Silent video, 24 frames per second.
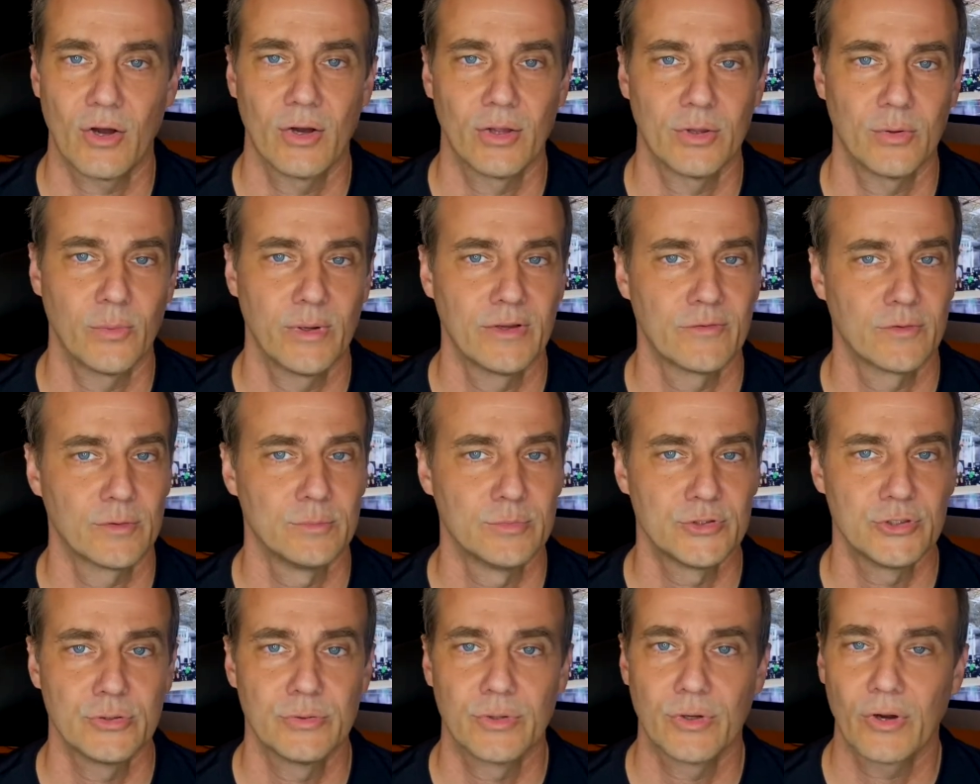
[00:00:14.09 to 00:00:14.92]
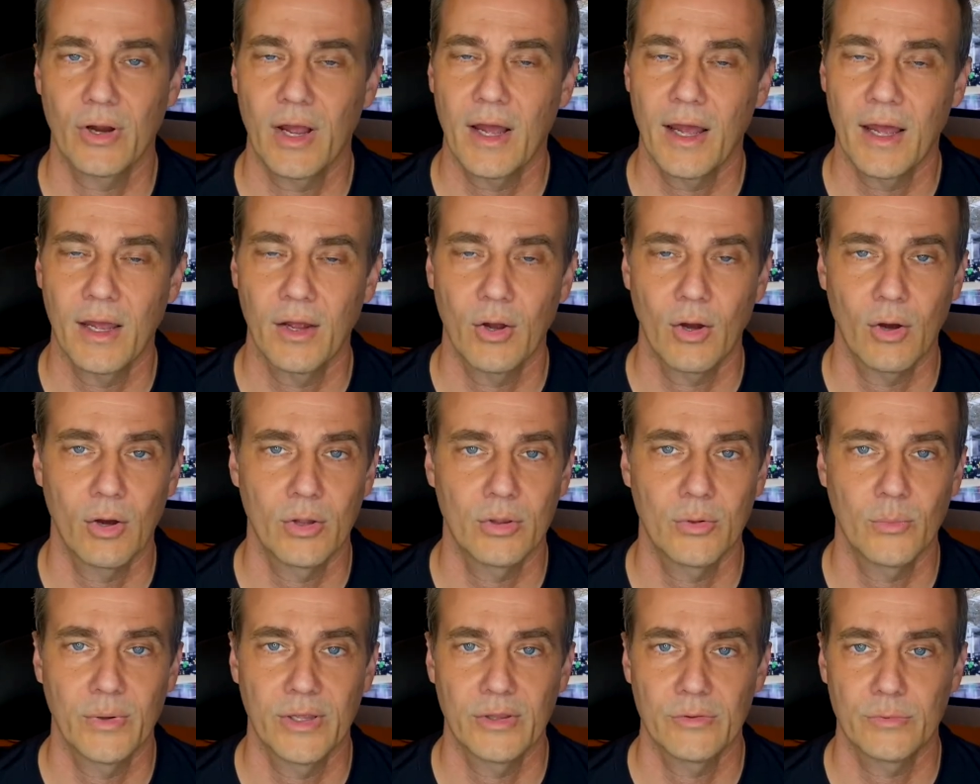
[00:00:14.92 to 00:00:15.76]
all the way from junior high all
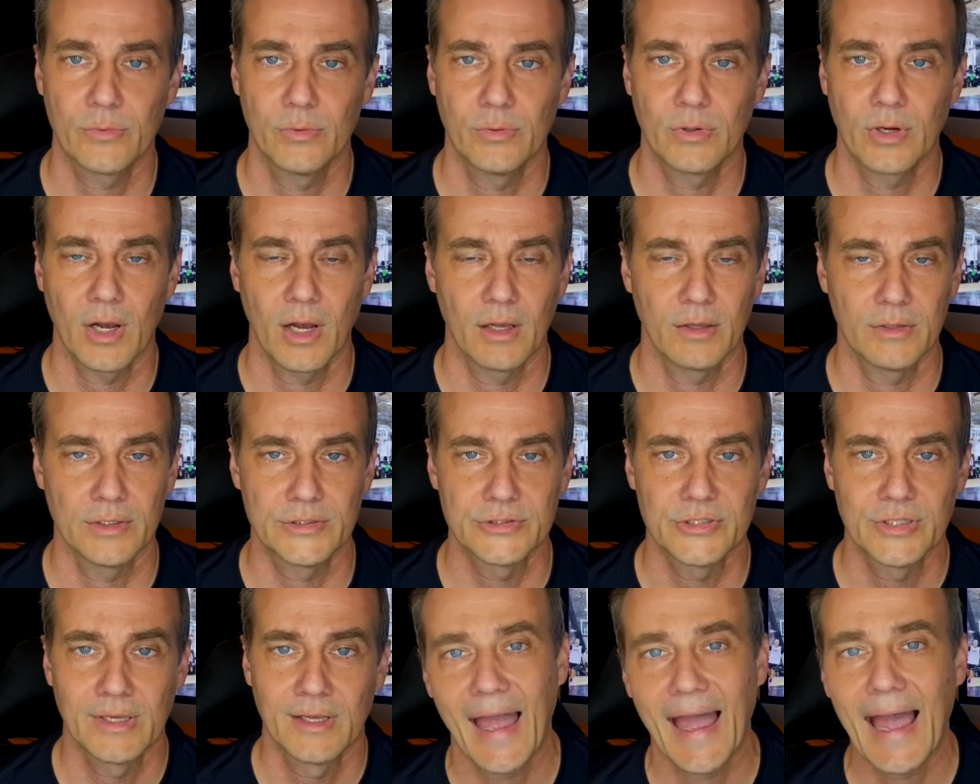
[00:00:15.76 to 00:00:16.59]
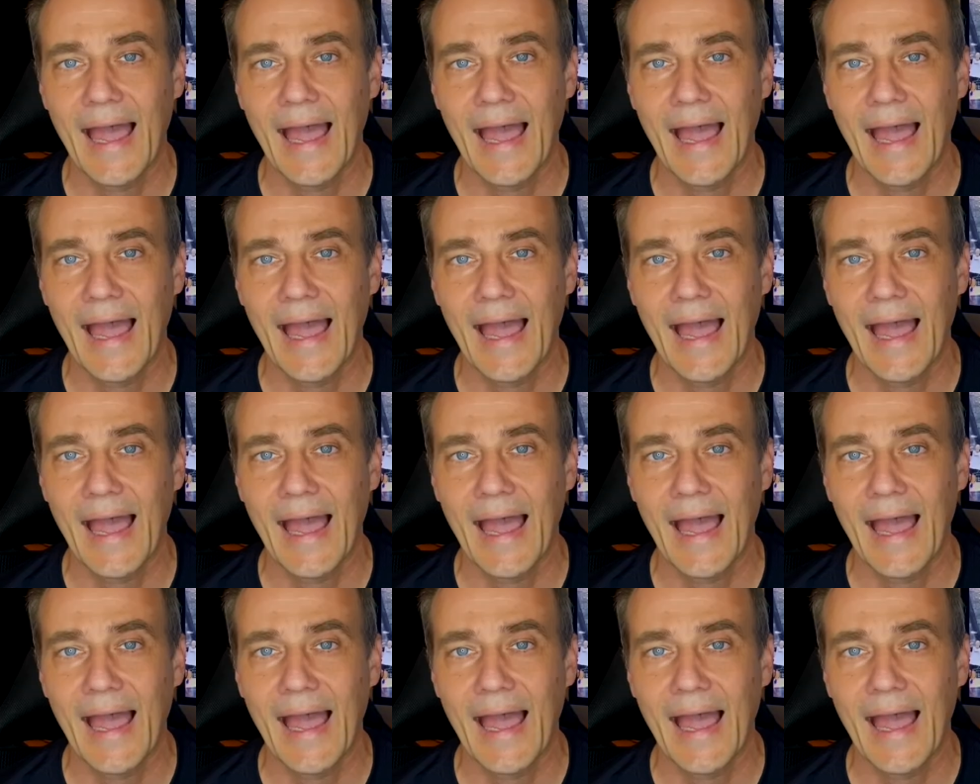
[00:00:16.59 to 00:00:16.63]
the way through college,